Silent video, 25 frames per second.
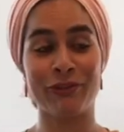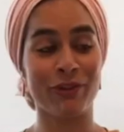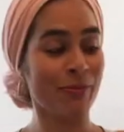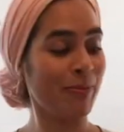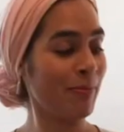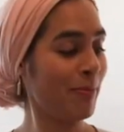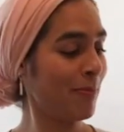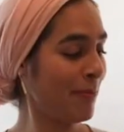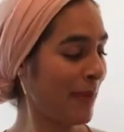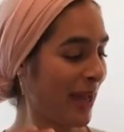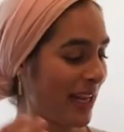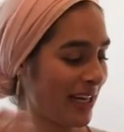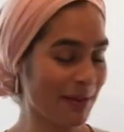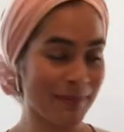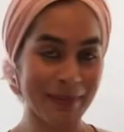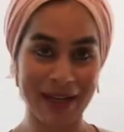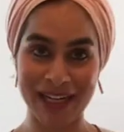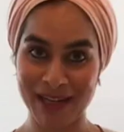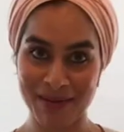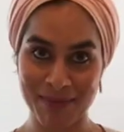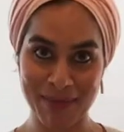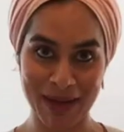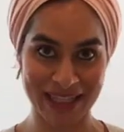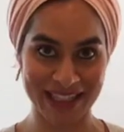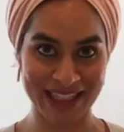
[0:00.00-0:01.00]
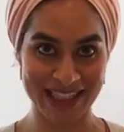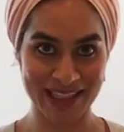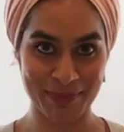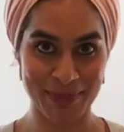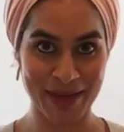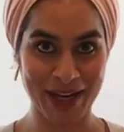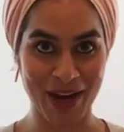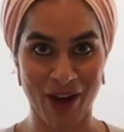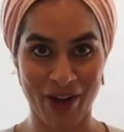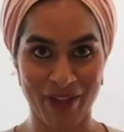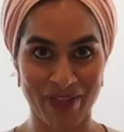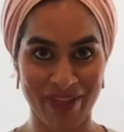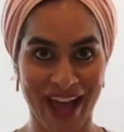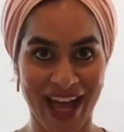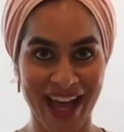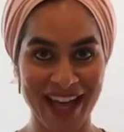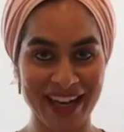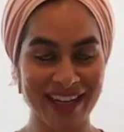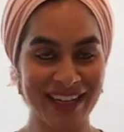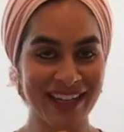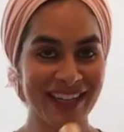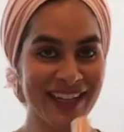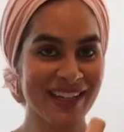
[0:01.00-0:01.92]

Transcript: for many, many months beyond that.